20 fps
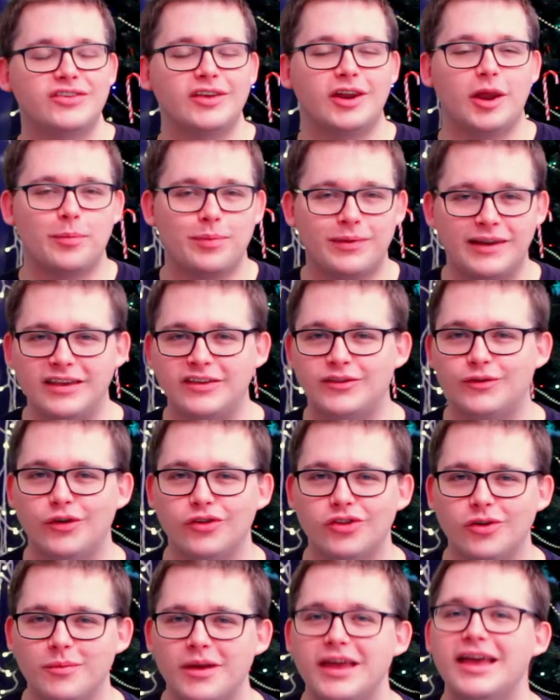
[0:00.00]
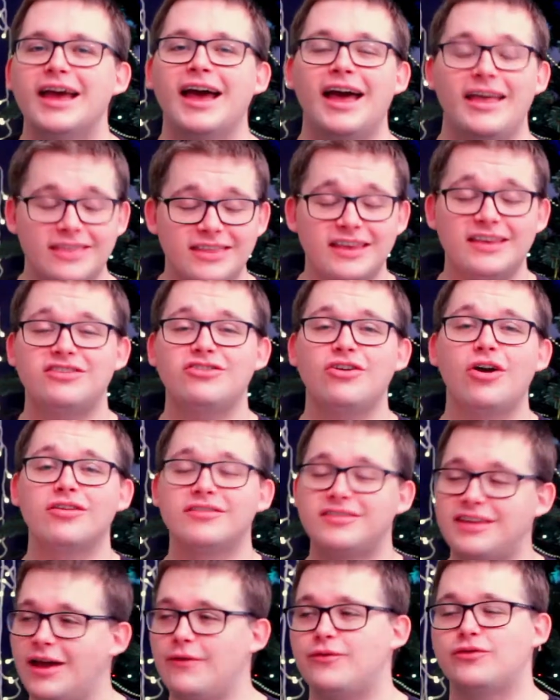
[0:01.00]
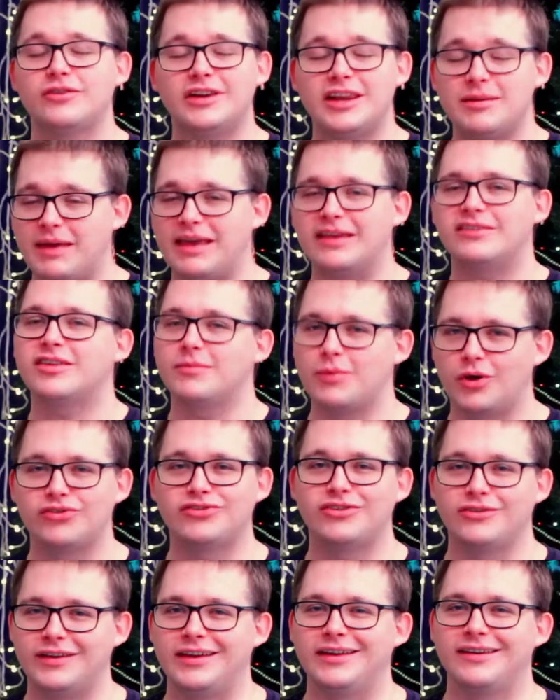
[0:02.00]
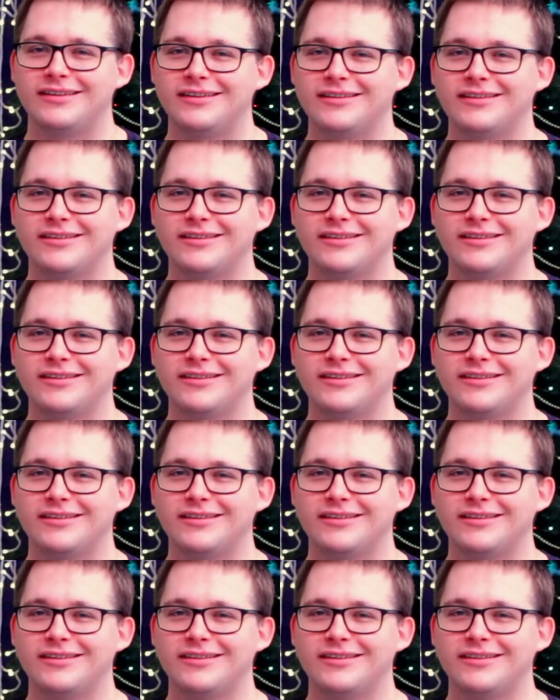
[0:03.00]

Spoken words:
still a place for them, and this song definitely makes the most of it.